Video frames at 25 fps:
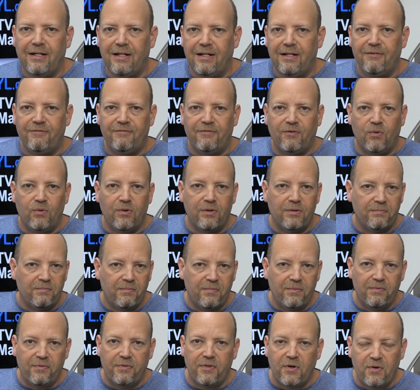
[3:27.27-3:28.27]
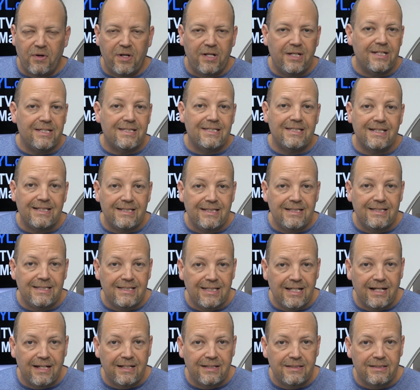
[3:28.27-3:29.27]
for 30 to 60
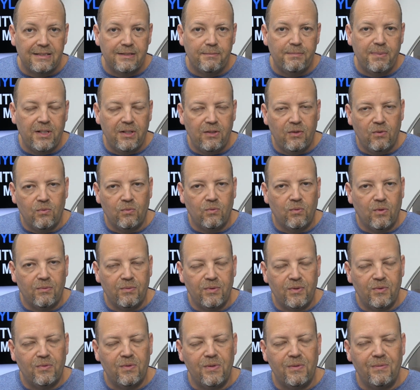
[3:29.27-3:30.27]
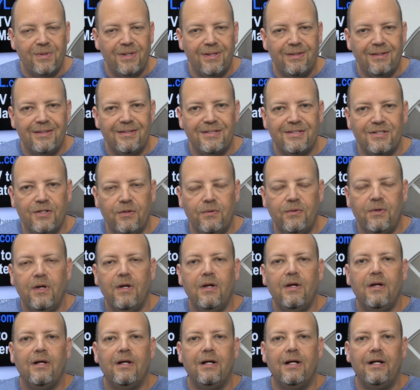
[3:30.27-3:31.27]
seconds, depending on what we're doing with it. So
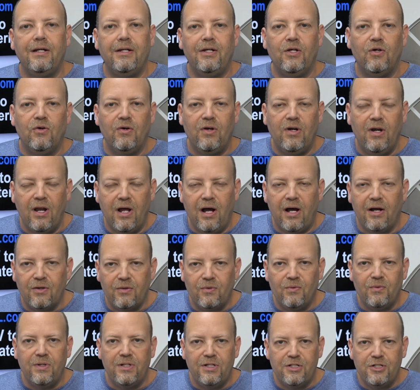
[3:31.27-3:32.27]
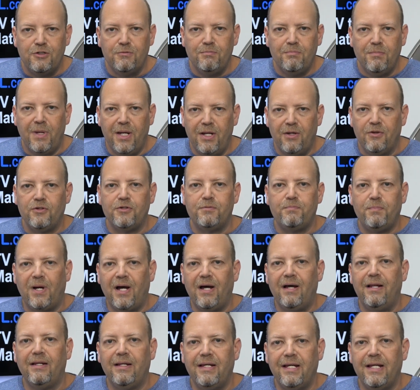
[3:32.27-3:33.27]
you're not going to melt
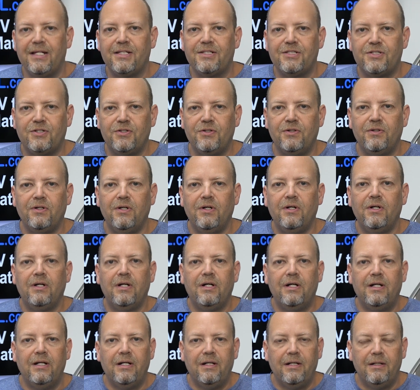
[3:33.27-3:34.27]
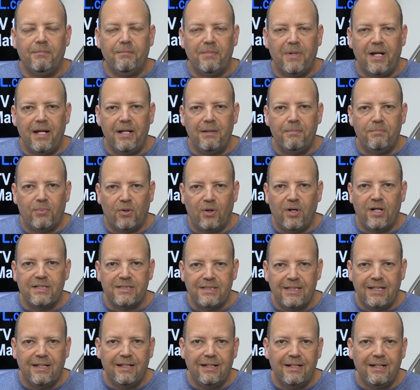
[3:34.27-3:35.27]
polyester by
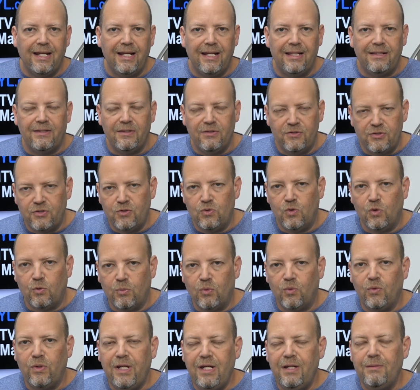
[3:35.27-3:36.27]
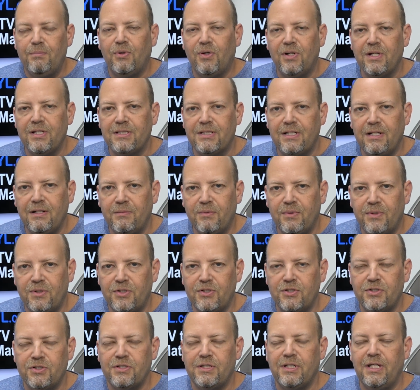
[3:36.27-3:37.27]
pressing it at those normal heat press
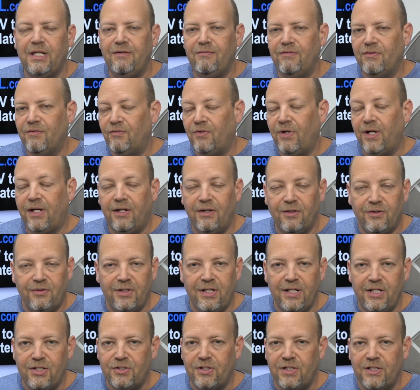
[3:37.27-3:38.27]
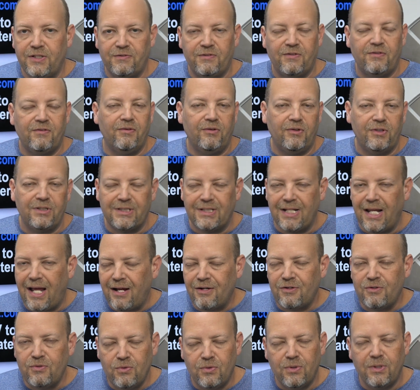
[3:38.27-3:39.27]
temperatures, even regular heat transfer. It's
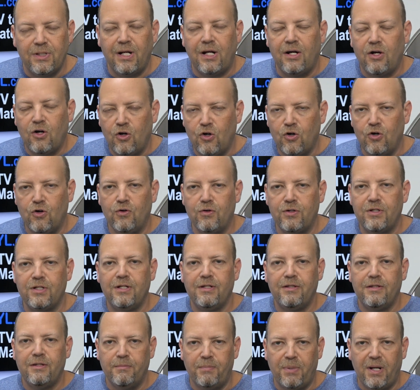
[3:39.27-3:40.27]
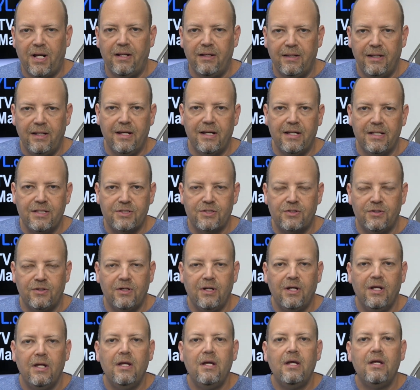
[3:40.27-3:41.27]
not going to hurt the polyester.
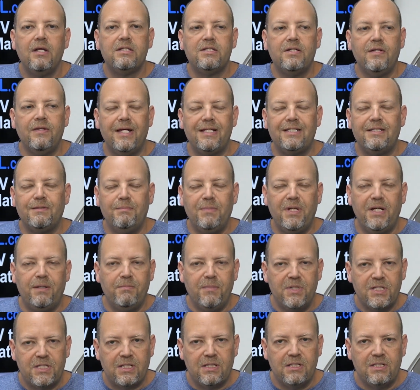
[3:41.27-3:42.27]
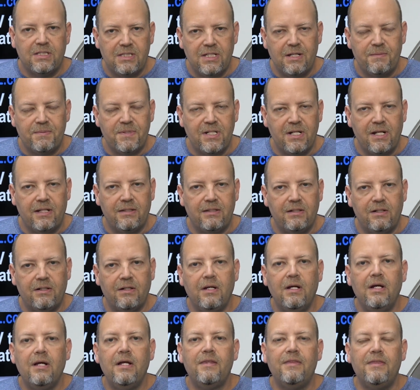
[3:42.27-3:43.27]
So that's a big misconception out there.
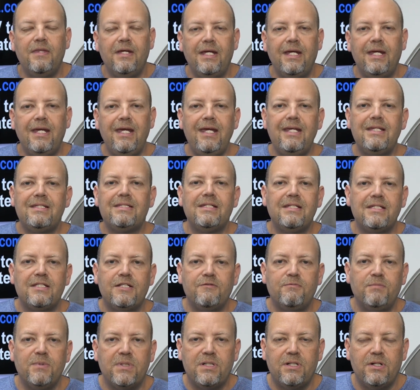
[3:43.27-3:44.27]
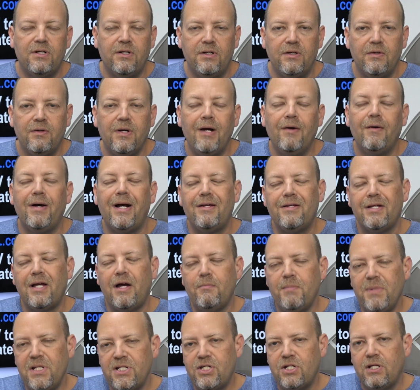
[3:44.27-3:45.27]
The heat sensitive material, I'll
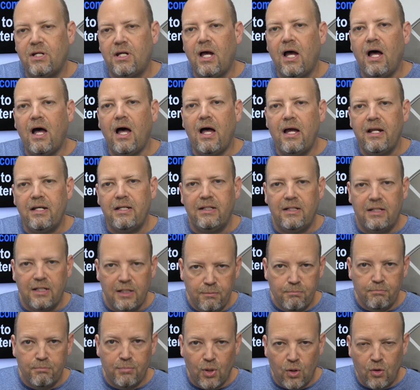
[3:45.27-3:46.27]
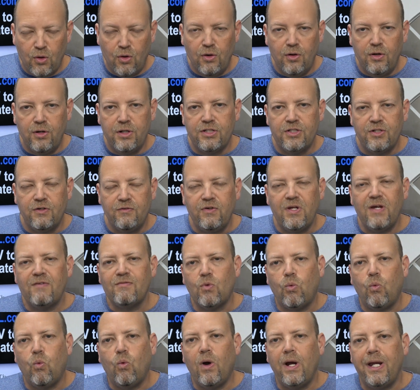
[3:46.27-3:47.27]
mention cotton can burn. So if you have a
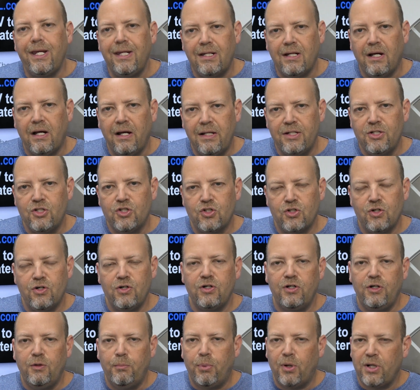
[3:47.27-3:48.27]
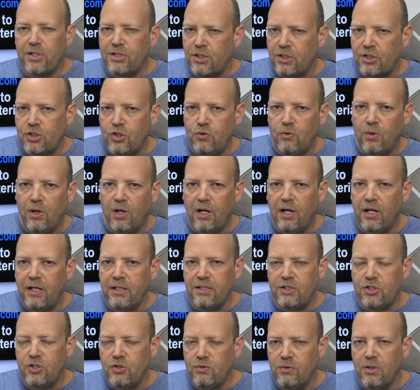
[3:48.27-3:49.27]
white cotton shirt, you press it too hot
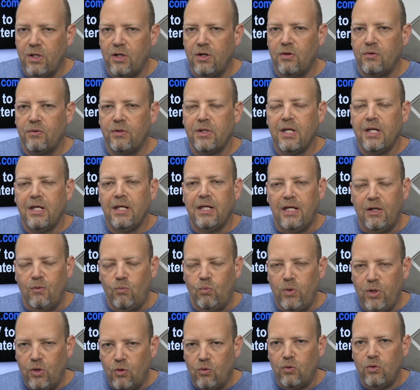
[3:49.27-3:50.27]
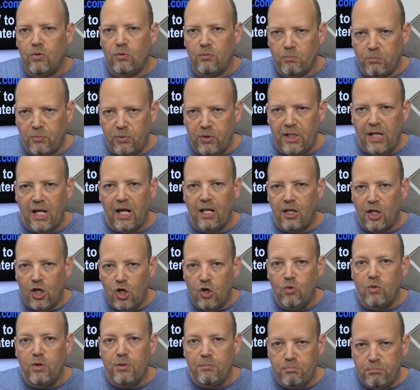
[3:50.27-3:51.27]
and too long, it will
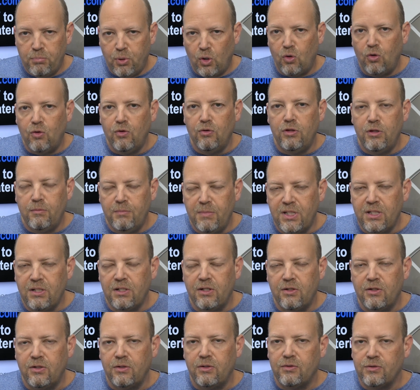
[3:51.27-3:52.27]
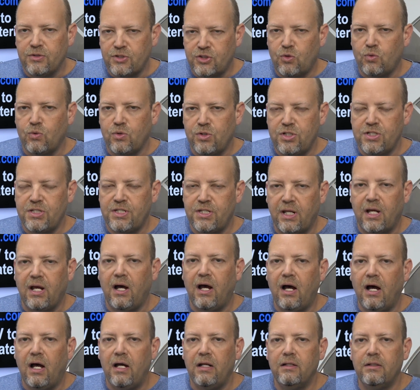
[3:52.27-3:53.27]
yellow and burn the material, scorches the
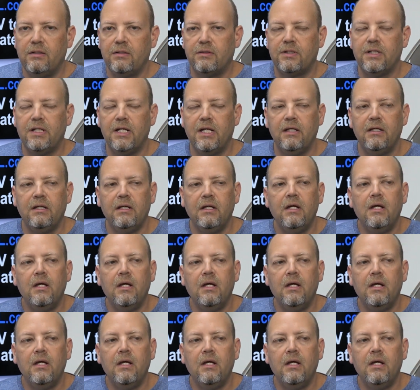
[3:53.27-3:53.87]
cotton, okay?